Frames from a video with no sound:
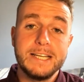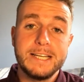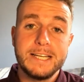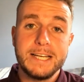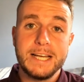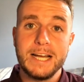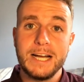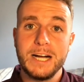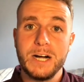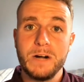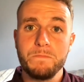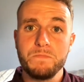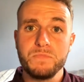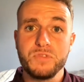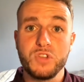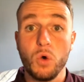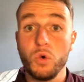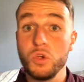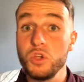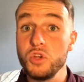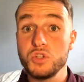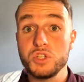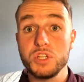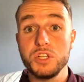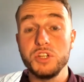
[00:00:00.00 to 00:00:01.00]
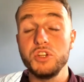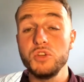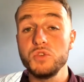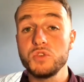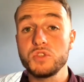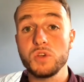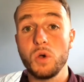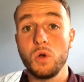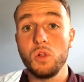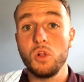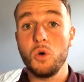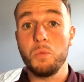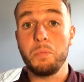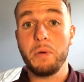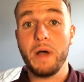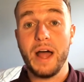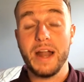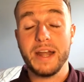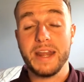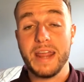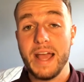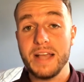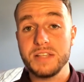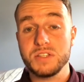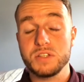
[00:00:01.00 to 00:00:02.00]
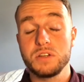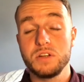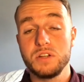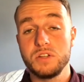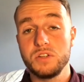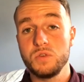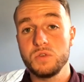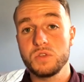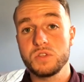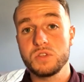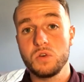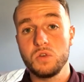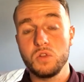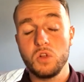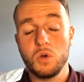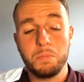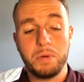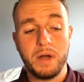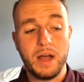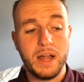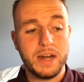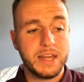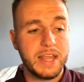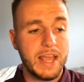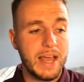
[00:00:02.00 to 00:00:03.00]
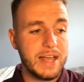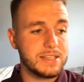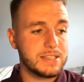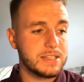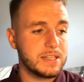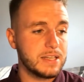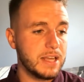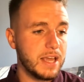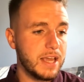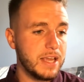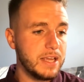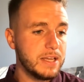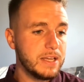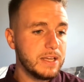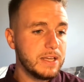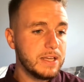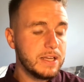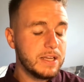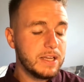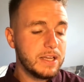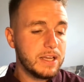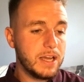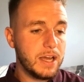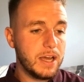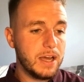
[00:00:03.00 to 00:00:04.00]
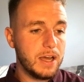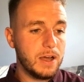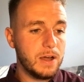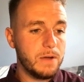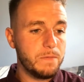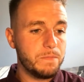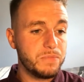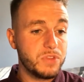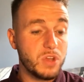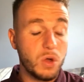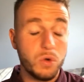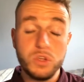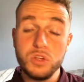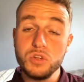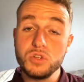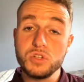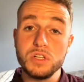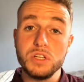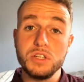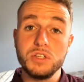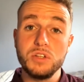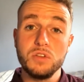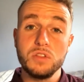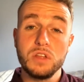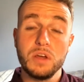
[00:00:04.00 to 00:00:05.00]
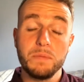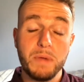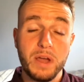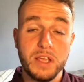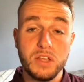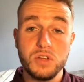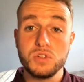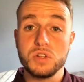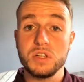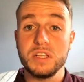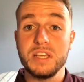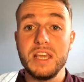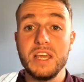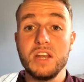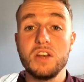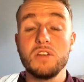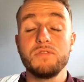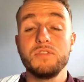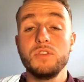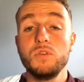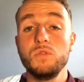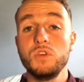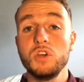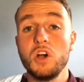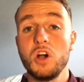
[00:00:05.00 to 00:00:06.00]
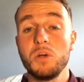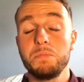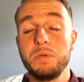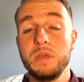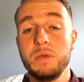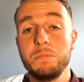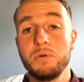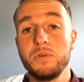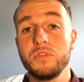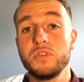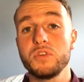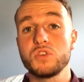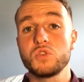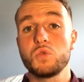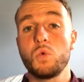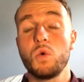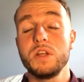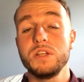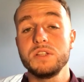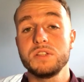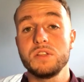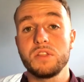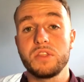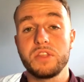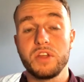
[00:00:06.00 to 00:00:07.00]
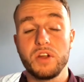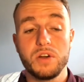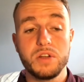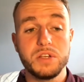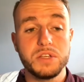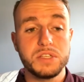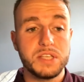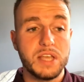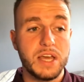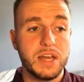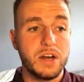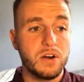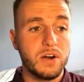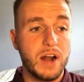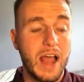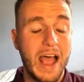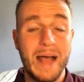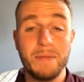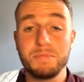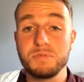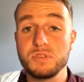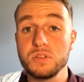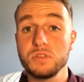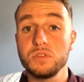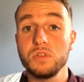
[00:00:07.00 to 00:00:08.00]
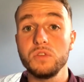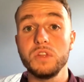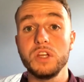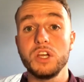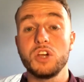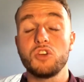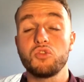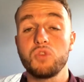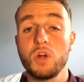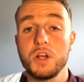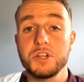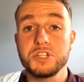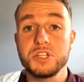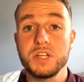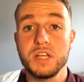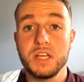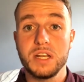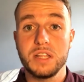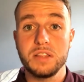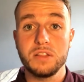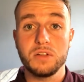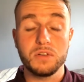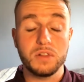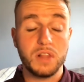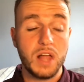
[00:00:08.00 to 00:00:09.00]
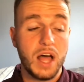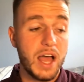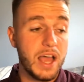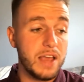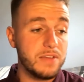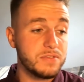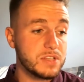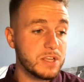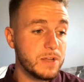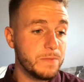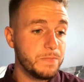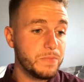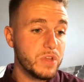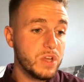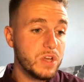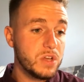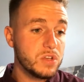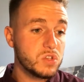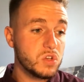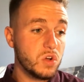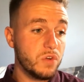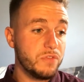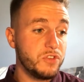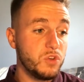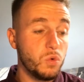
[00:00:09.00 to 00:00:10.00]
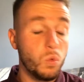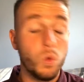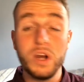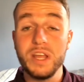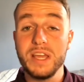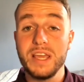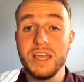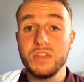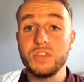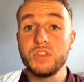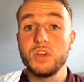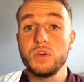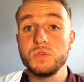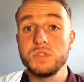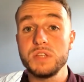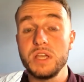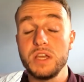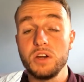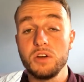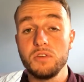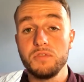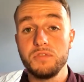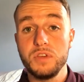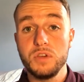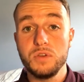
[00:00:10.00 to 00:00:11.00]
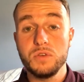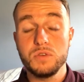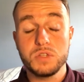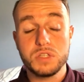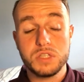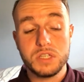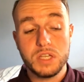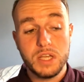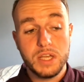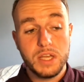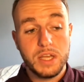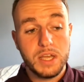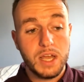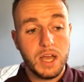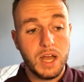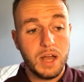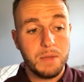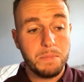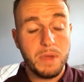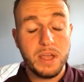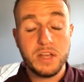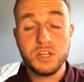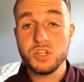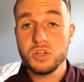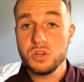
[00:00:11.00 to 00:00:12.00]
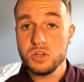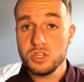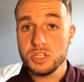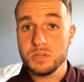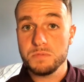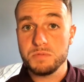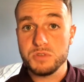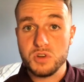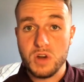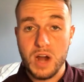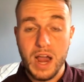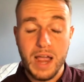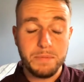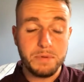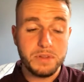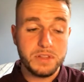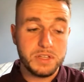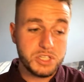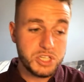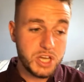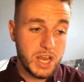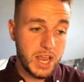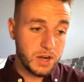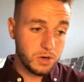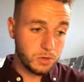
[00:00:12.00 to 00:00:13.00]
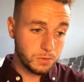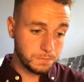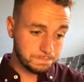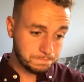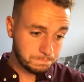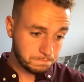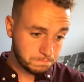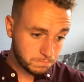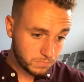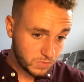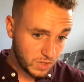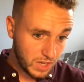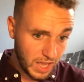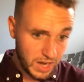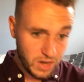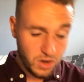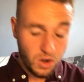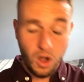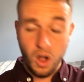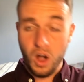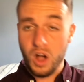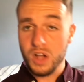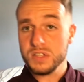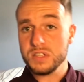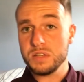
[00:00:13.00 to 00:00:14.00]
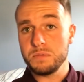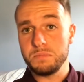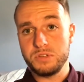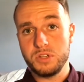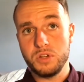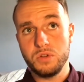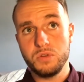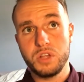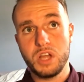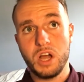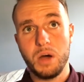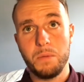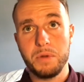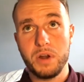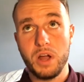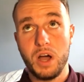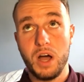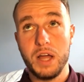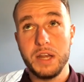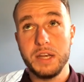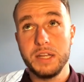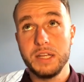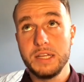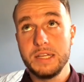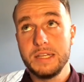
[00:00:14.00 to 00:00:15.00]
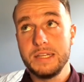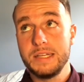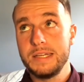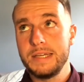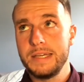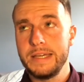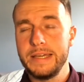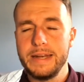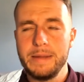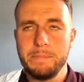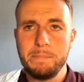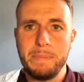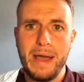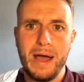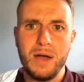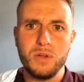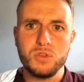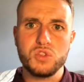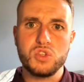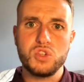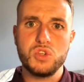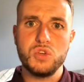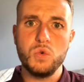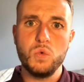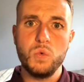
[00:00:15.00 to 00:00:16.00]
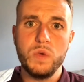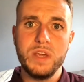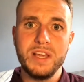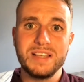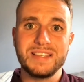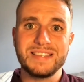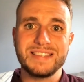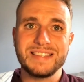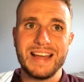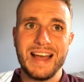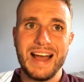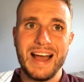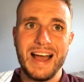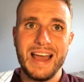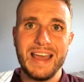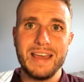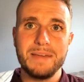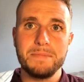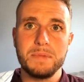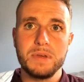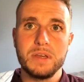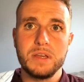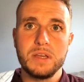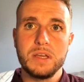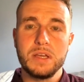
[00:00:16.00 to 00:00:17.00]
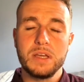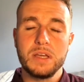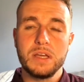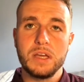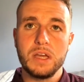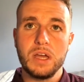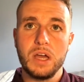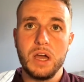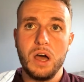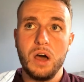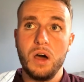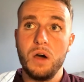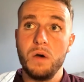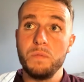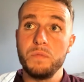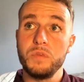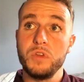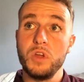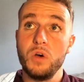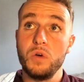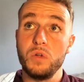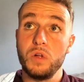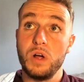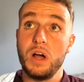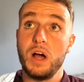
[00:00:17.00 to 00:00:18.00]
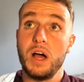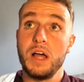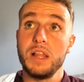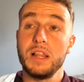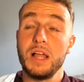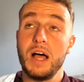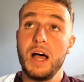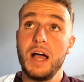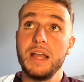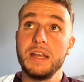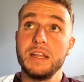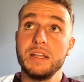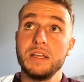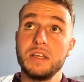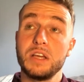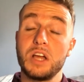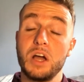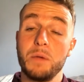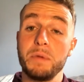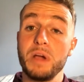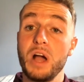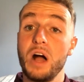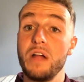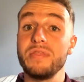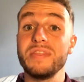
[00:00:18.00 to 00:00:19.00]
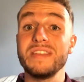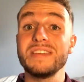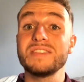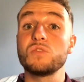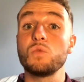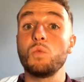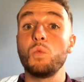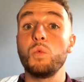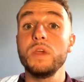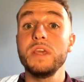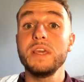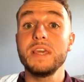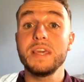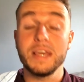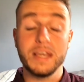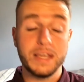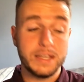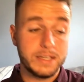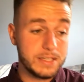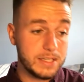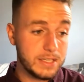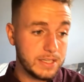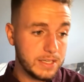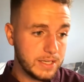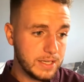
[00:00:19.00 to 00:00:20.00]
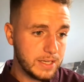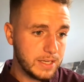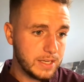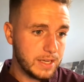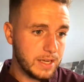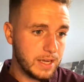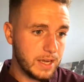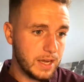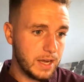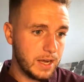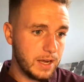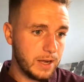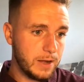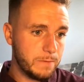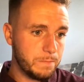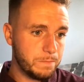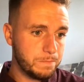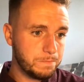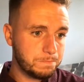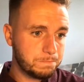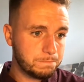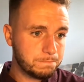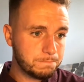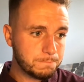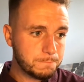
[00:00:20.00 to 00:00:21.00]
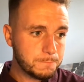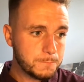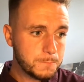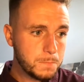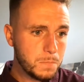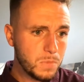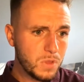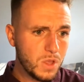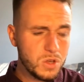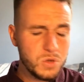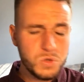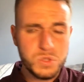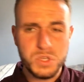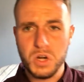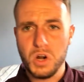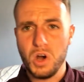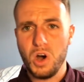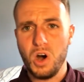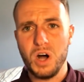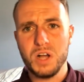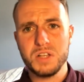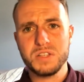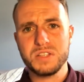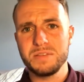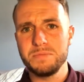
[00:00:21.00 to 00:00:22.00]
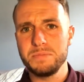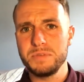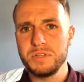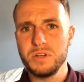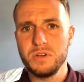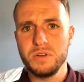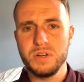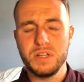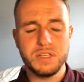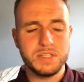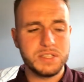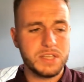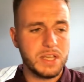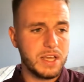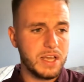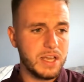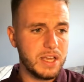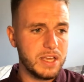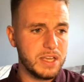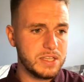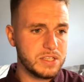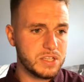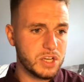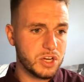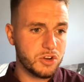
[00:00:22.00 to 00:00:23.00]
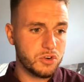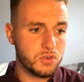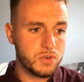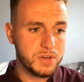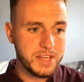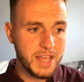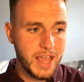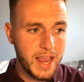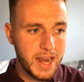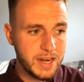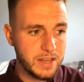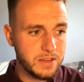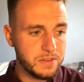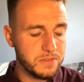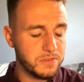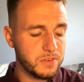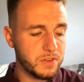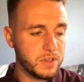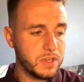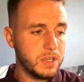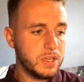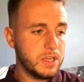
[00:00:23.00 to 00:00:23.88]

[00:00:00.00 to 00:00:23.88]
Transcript: Don't usually do solo podcasts. Going to do a solo podcast today. Don't usually do them. I usually interview young people in their 20s and 30s that are absolutely crushing it in their lives. So if you want to get those interviews, make sure you subscribe to the channel. Got an awesome dude coming on in about 2 weeks' time. No, I lied. Coming on this weekend. He's an awesome dude. He's a creative.